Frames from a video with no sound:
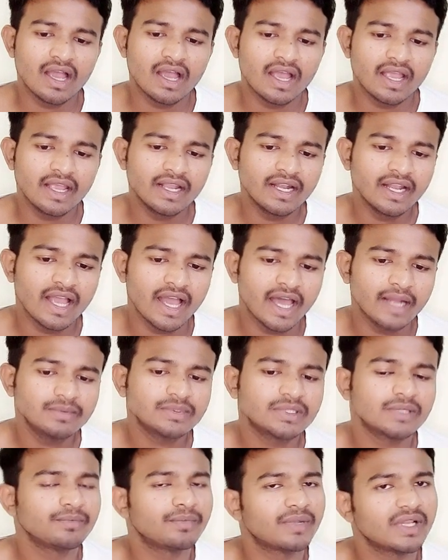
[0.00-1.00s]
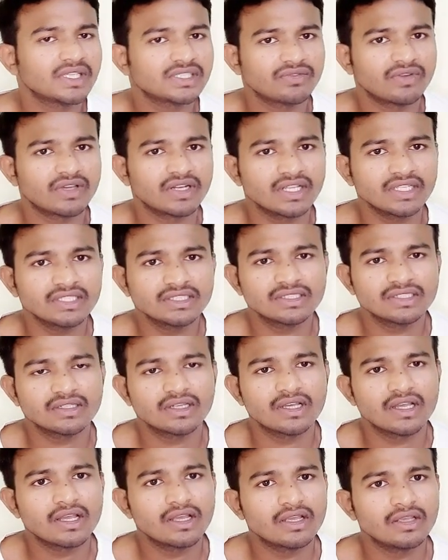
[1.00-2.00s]
In herpes simplex virus,
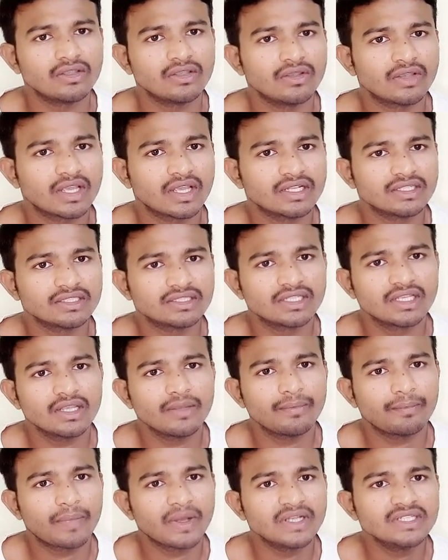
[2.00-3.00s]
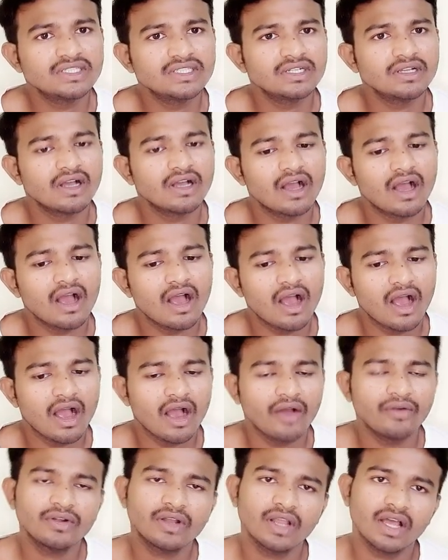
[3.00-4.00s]
you can see punched
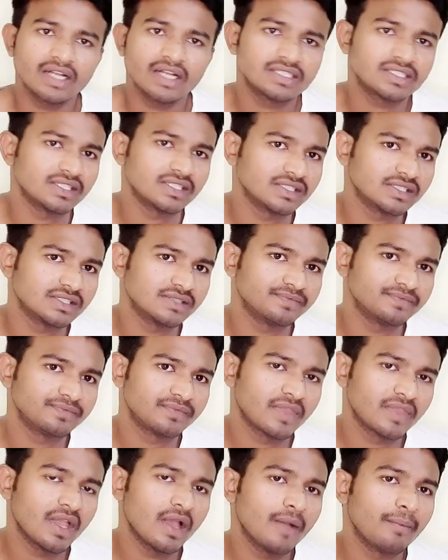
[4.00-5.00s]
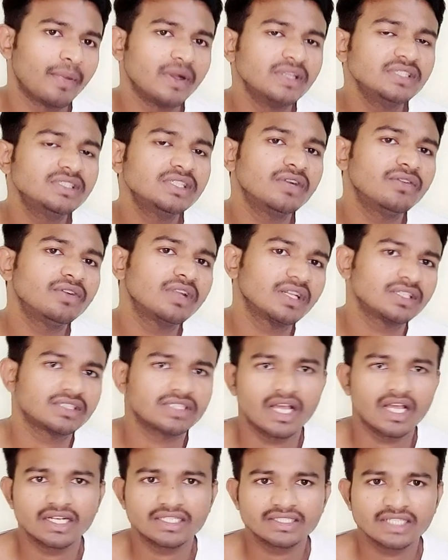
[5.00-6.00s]
out ulcers. Punched out
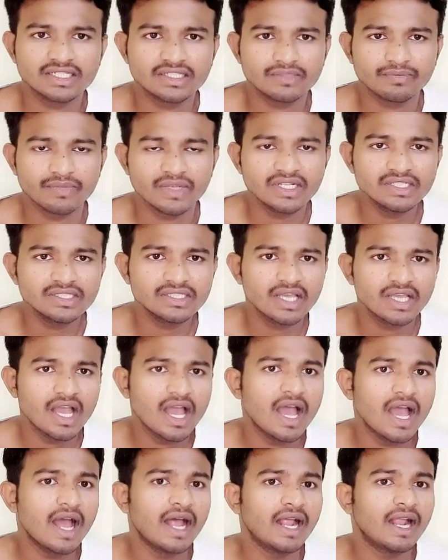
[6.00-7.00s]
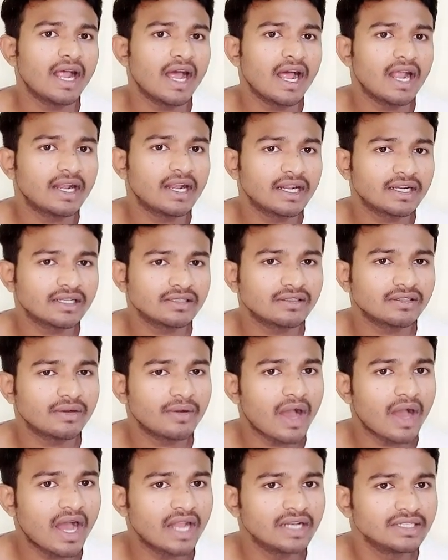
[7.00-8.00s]
ulcers means that
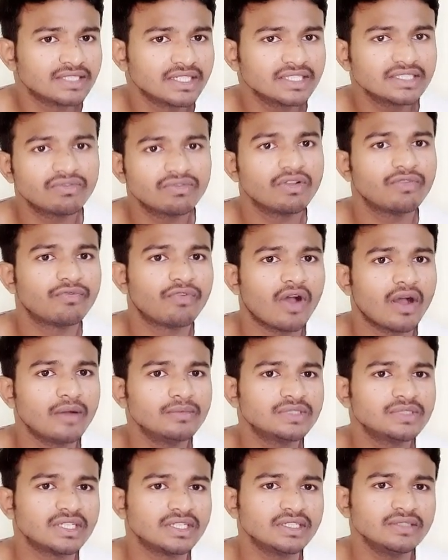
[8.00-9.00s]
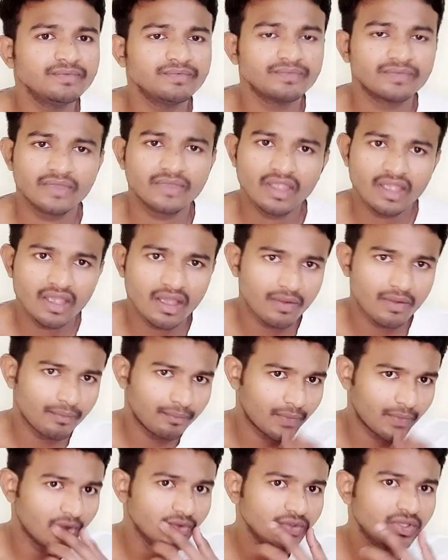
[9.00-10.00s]
ulcers will form in
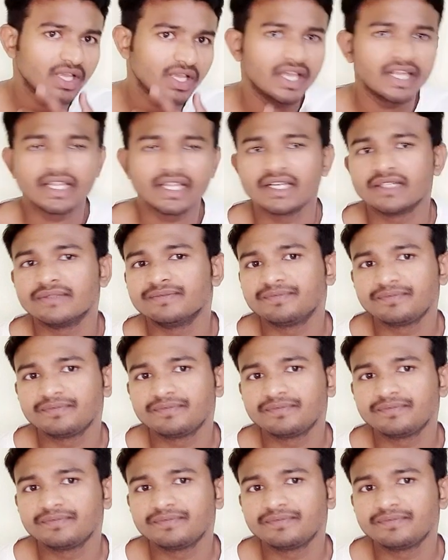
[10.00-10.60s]
mouth area.